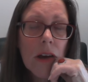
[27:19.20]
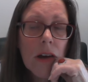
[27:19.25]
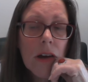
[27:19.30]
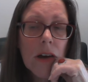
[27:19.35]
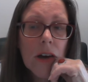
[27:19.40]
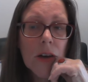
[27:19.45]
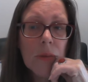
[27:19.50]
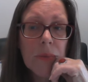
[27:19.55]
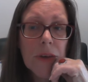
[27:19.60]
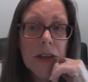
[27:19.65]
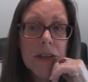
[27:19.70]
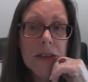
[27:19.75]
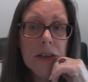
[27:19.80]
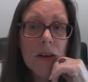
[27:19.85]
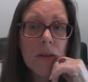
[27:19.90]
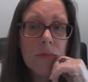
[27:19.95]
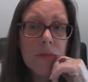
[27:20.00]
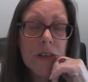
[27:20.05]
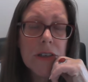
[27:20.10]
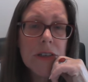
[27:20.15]
Hope that's
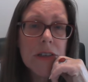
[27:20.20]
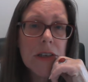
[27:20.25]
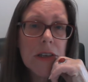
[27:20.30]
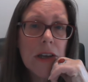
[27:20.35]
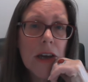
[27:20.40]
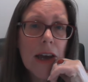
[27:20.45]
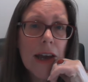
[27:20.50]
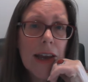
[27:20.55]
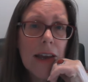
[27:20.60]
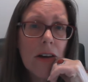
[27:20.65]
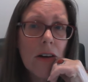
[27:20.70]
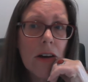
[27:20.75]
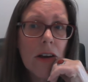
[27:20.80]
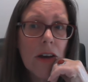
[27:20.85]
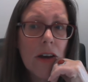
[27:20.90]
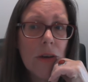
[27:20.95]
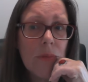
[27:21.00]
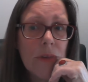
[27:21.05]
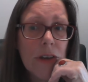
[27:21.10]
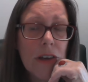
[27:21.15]
helped us today. I
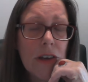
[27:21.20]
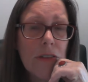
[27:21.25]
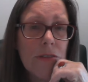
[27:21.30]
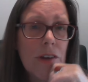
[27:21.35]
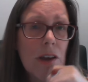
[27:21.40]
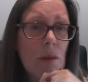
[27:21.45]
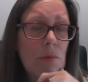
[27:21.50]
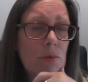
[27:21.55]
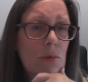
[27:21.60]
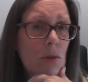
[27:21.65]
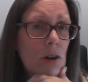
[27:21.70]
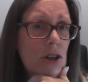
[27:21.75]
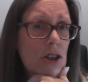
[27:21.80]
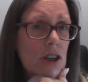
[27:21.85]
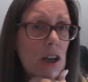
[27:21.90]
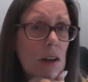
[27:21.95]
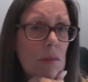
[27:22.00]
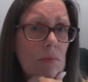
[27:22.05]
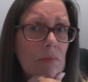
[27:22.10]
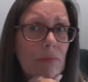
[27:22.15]
hope that you've kept
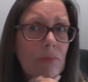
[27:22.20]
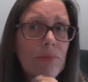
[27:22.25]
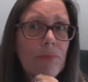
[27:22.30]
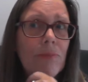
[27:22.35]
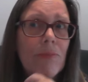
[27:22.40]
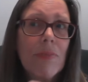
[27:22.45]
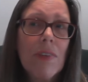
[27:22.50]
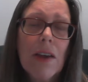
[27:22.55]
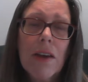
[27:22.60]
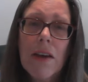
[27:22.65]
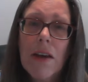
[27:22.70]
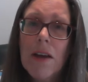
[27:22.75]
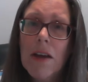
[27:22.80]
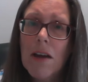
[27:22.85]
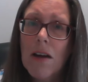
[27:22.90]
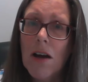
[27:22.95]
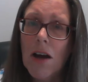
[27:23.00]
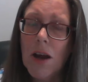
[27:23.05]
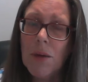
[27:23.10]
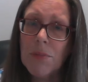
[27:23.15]
watching.
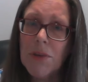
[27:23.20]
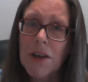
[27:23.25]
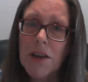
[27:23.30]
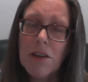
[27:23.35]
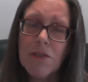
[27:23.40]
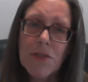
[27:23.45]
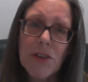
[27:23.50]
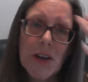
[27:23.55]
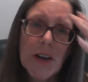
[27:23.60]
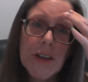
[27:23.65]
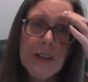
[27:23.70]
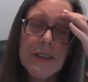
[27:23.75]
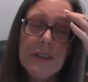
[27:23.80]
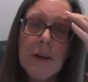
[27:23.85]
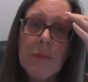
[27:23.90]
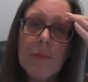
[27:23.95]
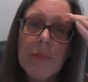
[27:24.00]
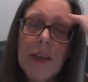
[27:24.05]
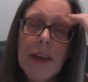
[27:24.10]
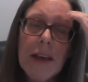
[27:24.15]
Hope that you've learnt
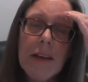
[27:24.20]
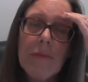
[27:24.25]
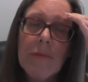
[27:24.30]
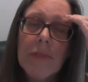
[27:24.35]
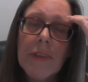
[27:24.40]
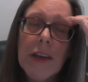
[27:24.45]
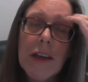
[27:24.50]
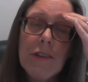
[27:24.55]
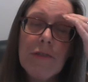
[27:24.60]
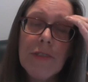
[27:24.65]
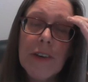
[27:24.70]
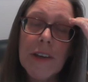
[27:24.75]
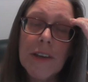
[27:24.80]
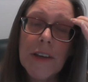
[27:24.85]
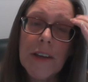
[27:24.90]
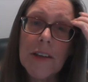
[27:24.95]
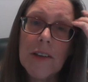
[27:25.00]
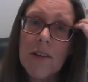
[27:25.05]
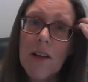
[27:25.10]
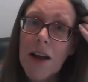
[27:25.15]
something. If you
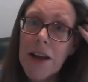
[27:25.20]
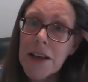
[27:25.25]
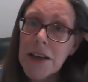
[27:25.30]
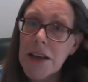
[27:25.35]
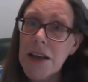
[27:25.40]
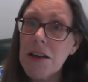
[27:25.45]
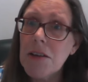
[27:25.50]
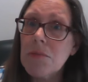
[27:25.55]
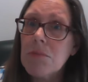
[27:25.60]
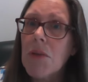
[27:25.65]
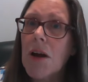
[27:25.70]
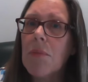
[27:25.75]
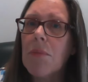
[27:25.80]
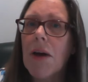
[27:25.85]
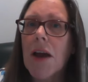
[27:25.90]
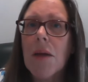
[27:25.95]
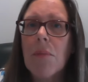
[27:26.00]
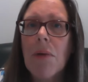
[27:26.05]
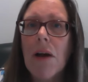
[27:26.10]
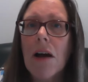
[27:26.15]
did like it, my
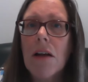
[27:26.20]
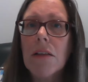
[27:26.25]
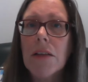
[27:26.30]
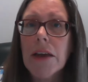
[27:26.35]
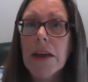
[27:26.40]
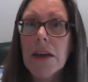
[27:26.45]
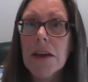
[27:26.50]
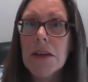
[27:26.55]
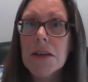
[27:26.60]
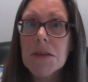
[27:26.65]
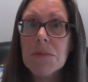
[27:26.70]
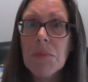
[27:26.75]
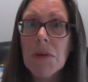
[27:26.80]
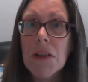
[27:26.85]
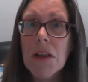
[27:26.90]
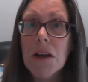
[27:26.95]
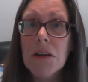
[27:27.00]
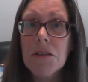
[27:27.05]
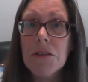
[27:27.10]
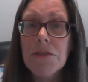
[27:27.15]
PayPal link is
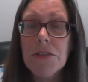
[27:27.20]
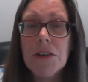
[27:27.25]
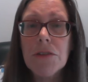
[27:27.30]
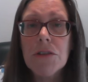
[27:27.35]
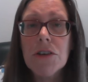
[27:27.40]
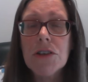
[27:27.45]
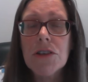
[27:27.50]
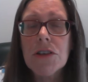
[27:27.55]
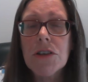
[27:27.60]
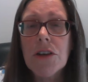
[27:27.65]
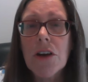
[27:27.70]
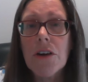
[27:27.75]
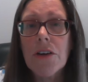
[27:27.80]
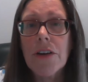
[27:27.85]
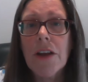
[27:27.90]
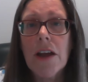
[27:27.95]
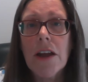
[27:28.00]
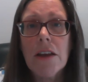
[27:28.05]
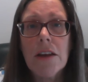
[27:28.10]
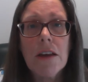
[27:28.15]
below if you wish to
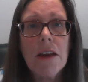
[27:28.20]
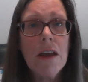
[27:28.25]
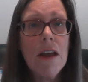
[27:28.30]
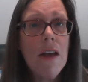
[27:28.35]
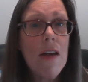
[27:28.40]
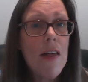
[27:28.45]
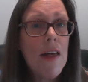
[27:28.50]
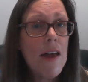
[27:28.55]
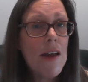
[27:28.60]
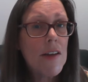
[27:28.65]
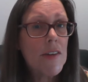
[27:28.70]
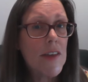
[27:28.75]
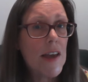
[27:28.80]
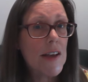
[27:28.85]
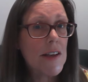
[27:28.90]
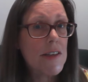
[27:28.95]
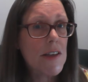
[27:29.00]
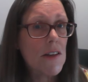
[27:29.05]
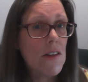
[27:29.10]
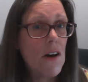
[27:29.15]
donate.
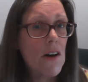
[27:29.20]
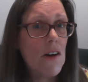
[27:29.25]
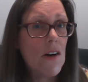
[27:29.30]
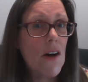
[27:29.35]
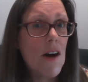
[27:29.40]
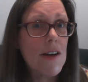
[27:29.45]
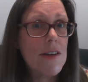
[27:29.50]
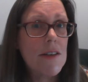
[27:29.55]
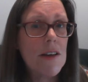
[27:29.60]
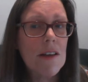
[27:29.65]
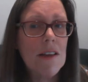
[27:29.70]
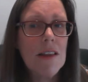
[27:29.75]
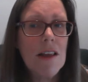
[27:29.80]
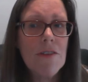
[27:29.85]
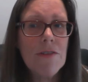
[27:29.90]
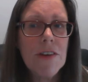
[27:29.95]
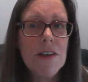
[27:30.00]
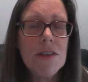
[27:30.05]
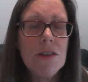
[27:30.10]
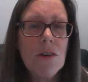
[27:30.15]
Thanks a lot, guys. I
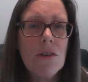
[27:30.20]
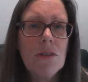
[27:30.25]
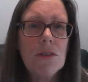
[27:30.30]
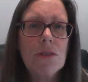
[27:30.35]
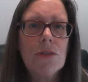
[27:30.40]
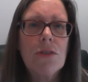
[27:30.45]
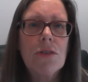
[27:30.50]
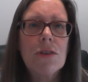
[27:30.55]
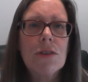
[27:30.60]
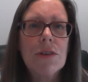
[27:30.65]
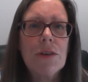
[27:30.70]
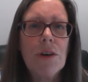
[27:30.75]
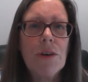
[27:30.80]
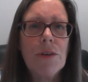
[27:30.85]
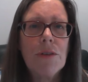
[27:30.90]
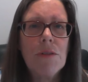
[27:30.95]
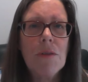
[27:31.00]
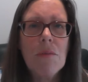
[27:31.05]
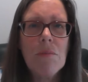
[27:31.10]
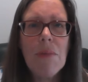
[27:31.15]
love you all. Talk soon.